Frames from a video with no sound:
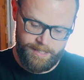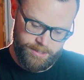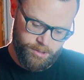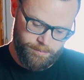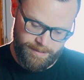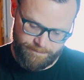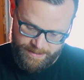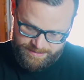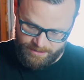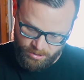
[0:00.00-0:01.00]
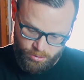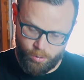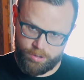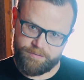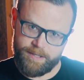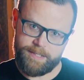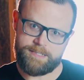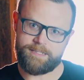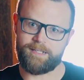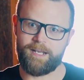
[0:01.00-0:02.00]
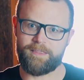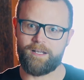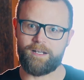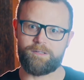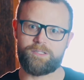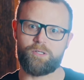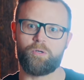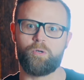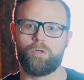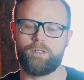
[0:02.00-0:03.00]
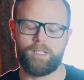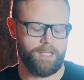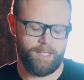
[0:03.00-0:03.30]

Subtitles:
my fancy little corner flicks, and I thought I was so cool.